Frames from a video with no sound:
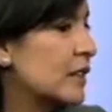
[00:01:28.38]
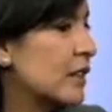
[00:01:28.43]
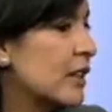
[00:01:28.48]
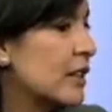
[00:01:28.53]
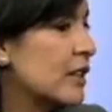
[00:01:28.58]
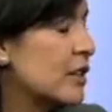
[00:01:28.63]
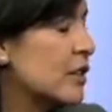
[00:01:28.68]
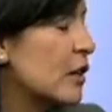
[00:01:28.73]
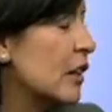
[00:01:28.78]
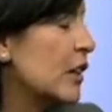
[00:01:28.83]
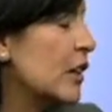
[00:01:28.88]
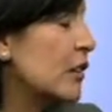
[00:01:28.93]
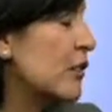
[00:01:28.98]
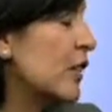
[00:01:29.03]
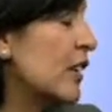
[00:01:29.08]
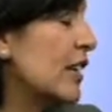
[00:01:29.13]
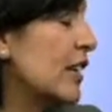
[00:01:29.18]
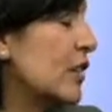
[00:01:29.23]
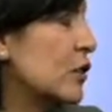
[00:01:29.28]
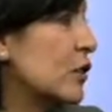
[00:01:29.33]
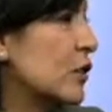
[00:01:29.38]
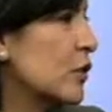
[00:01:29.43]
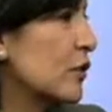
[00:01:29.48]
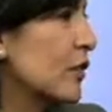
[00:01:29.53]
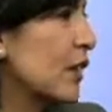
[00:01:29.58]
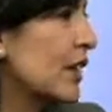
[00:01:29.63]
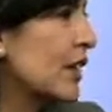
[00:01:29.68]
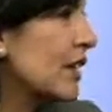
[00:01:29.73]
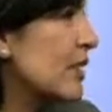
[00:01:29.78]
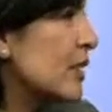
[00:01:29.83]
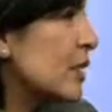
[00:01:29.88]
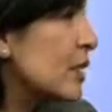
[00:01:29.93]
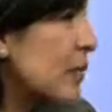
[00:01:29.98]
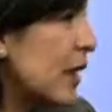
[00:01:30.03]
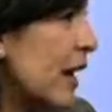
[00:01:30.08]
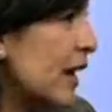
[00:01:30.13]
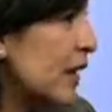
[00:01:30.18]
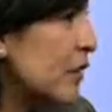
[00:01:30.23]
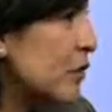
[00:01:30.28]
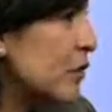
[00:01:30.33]
a solid financing
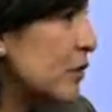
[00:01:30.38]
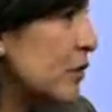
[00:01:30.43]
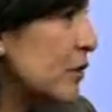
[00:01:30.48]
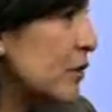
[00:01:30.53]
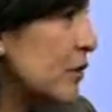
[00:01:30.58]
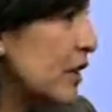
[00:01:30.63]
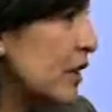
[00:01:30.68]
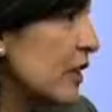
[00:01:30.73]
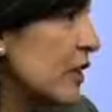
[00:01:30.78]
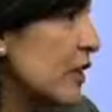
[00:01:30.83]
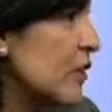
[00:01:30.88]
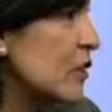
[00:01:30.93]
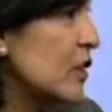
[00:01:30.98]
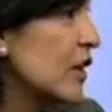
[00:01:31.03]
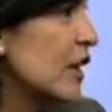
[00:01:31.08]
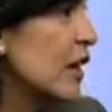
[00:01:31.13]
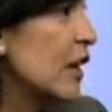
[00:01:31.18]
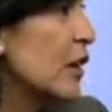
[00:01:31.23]
package for the village.